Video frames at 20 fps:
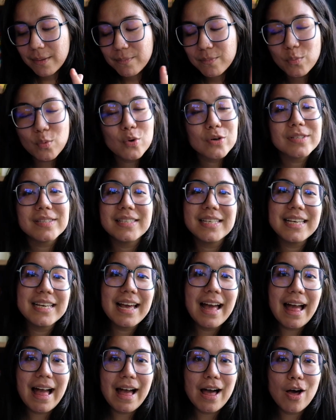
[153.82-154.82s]
We'll see
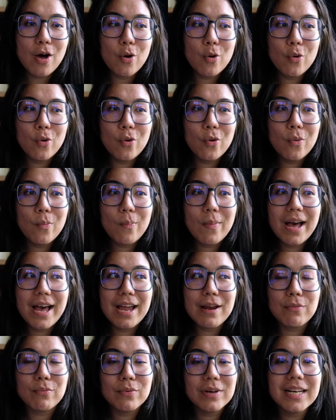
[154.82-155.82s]
how my
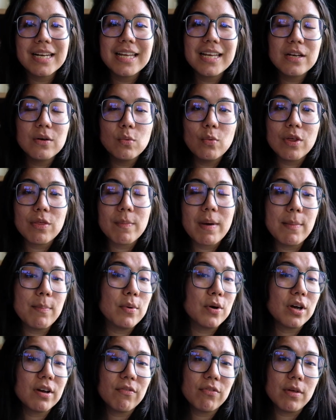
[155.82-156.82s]
reading with my
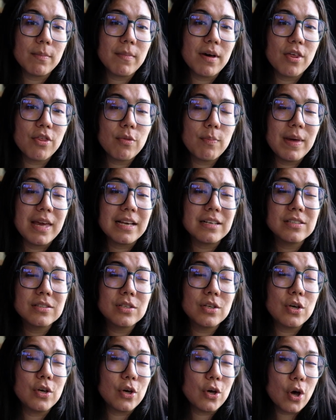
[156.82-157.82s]
book of the month picks
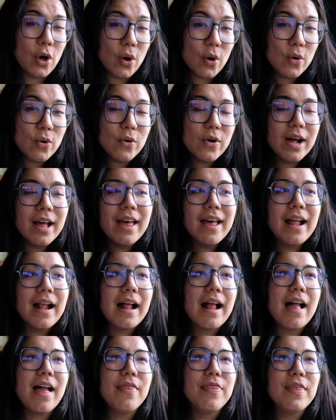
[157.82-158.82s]
go,
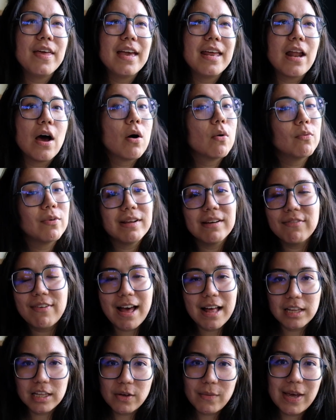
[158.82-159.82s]
and then I'll
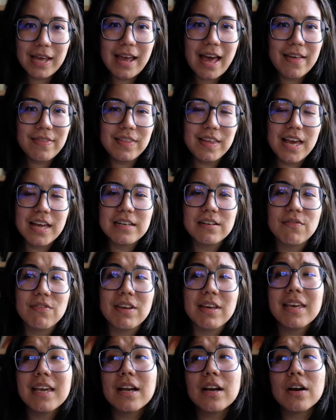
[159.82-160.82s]
reevaluate at the end of the
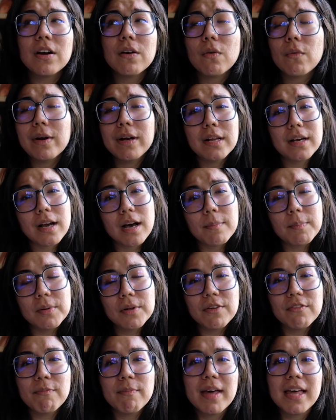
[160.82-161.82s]
year or in a couple
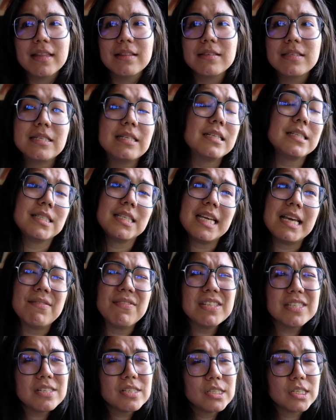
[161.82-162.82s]
of months to see if
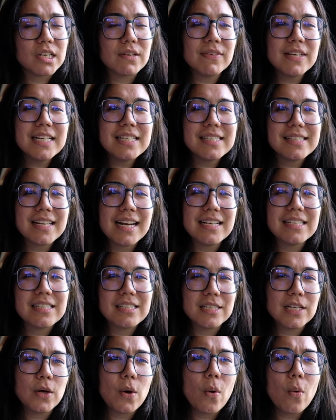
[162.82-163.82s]
it's a service that I
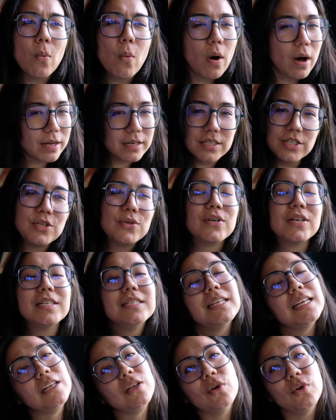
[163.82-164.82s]
still want to
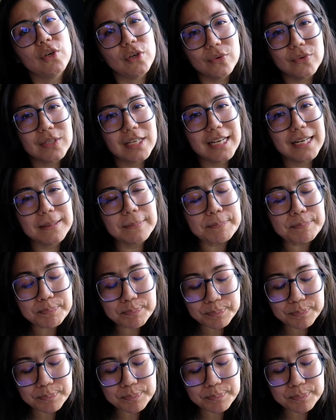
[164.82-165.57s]
continue using.